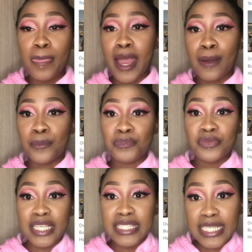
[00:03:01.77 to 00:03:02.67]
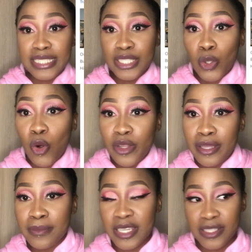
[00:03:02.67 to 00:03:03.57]
um stated all
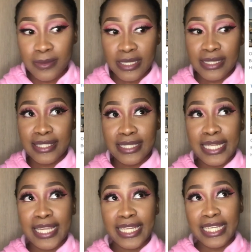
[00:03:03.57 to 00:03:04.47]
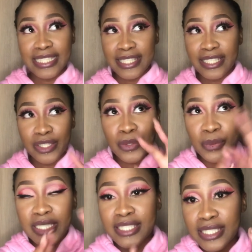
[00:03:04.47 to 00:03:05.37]
their measurements. Like, let's say
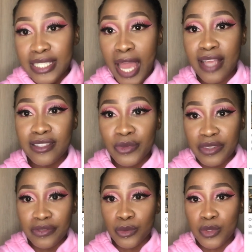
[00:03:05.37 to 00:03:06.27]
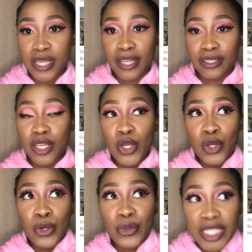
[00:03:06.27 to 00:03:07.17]
Huizi has reviewed, and
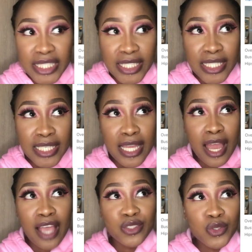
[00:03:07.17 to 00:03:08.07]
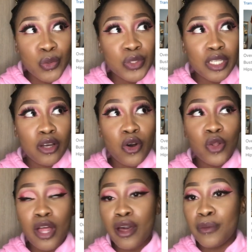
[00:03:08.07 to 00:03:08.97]
Huizi has shown her
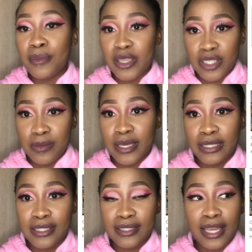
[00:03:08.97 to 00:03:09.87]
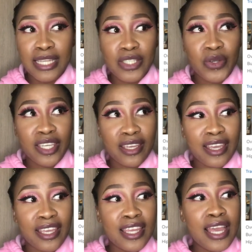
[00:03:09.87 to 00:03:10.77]
all her measurements, that
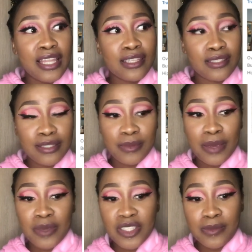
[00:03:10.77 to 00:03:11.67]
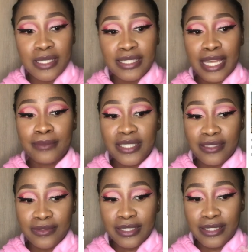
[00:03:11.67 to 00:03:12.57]
okay, this is my measurements, I'm a
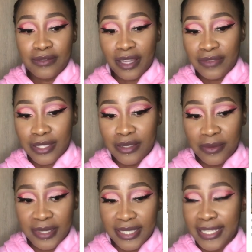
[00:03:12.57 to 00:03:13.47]
seventy-five centimeter